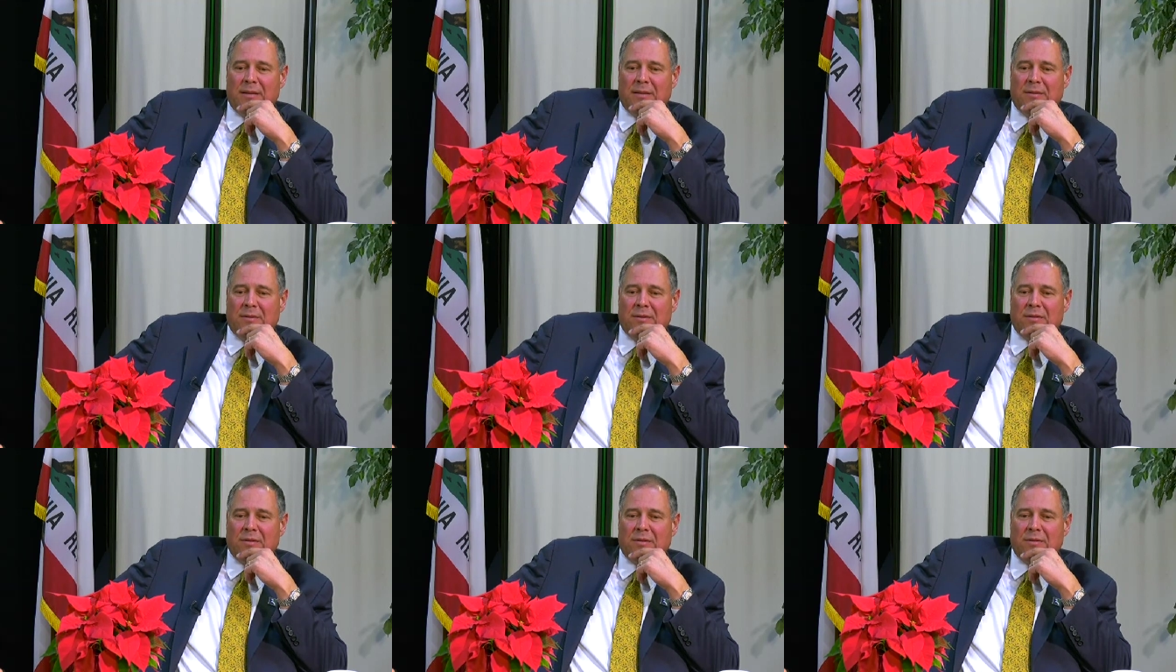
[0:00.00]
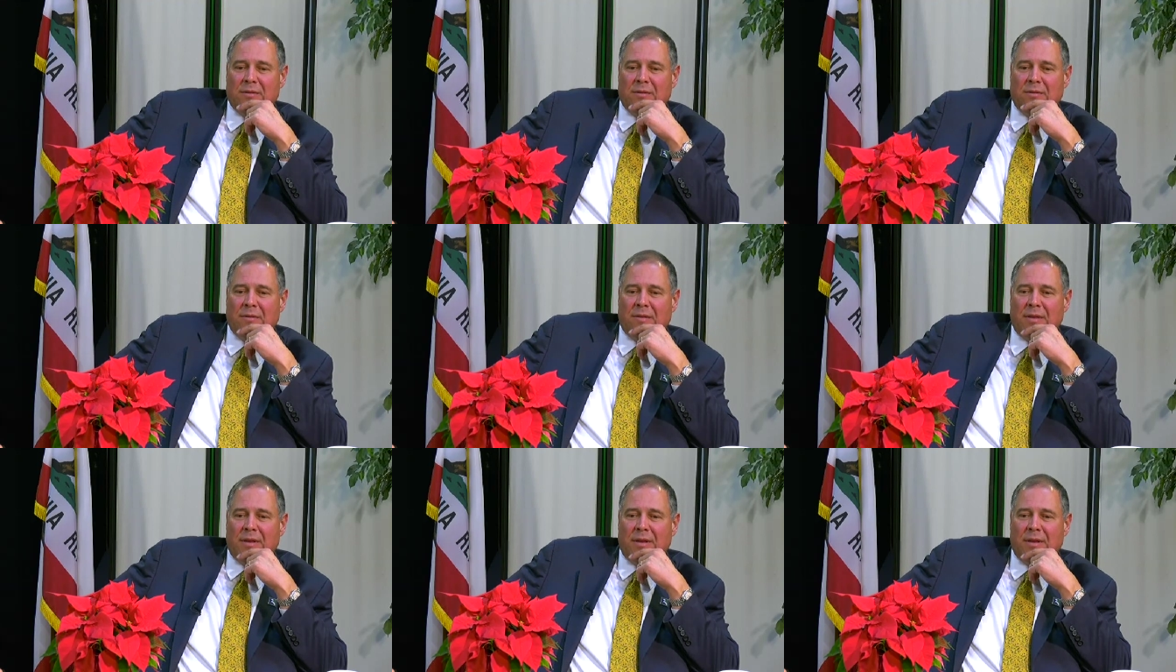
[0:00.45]
and there are
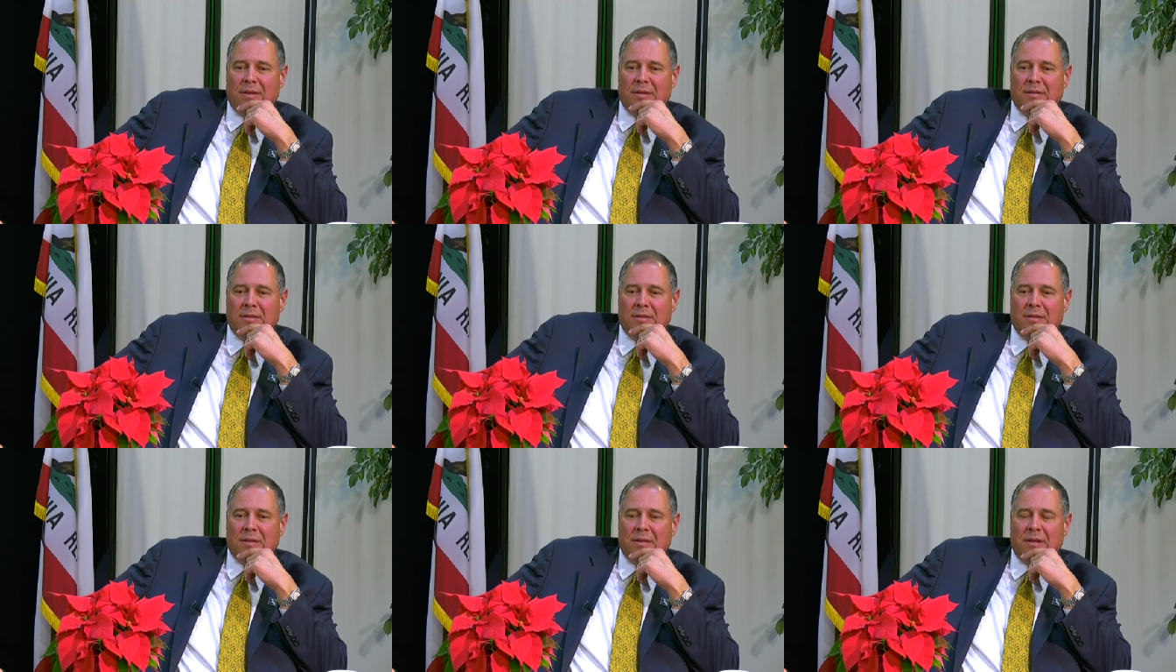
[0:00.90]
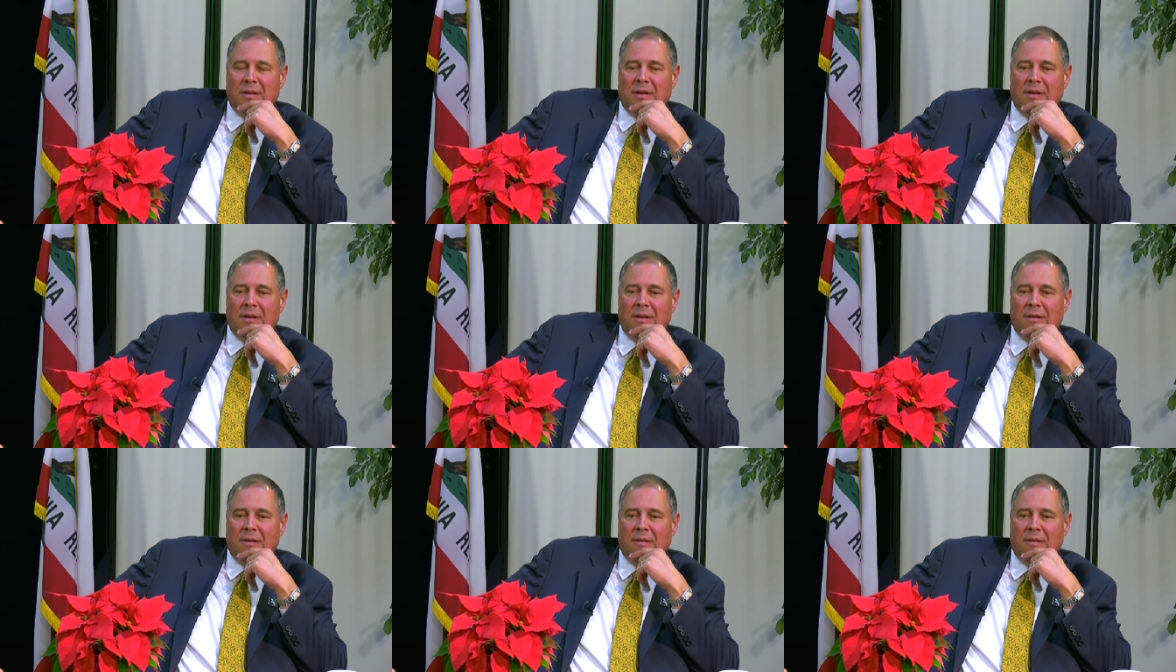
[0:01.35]
certain things
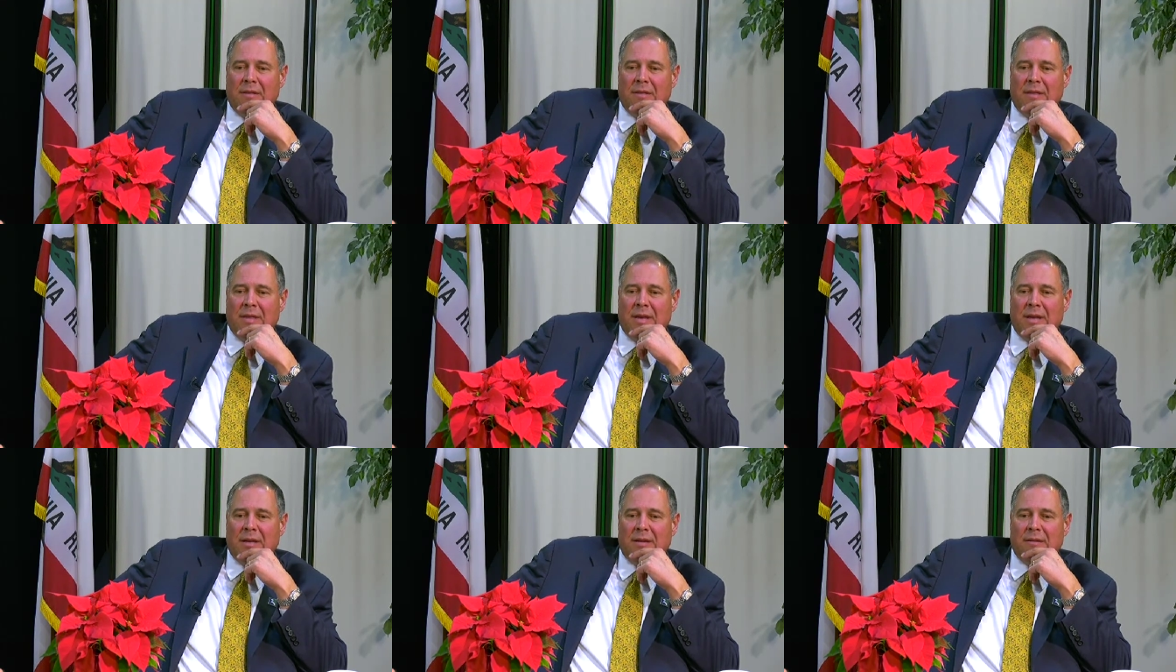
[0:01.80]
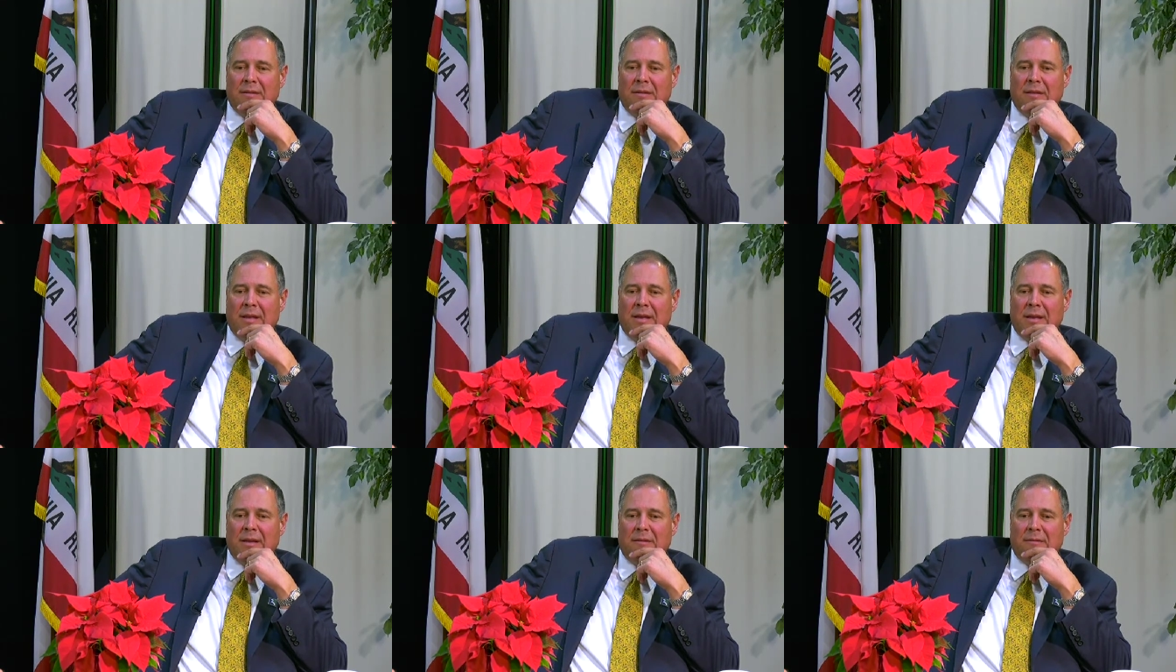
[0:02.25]
uh,
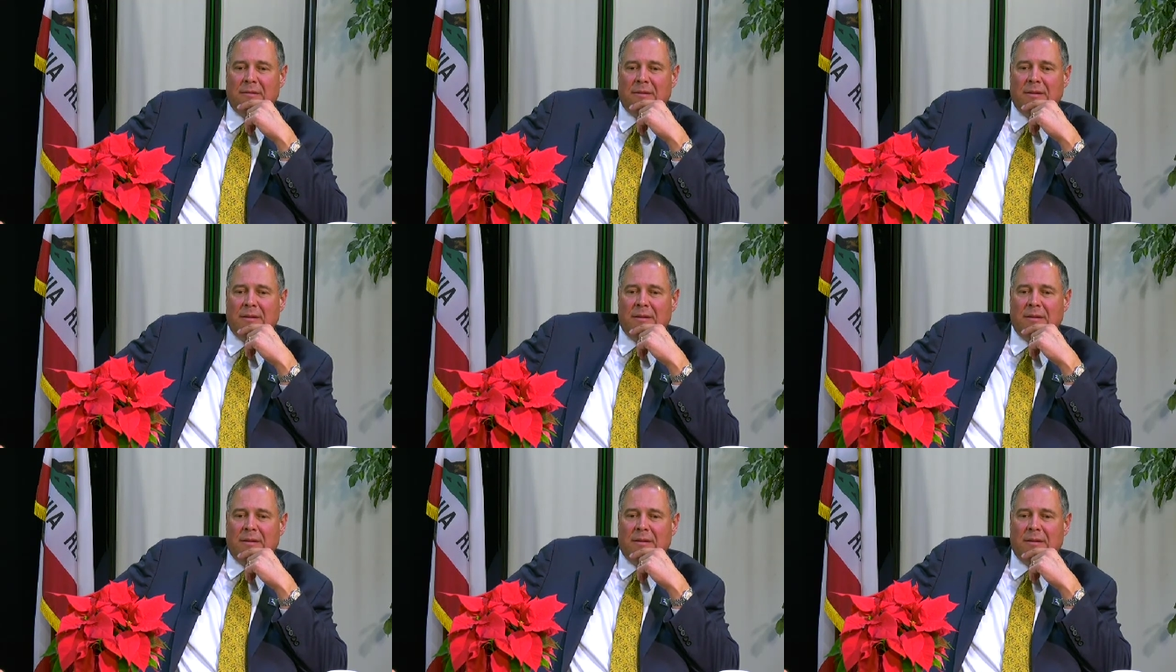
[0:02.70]
that that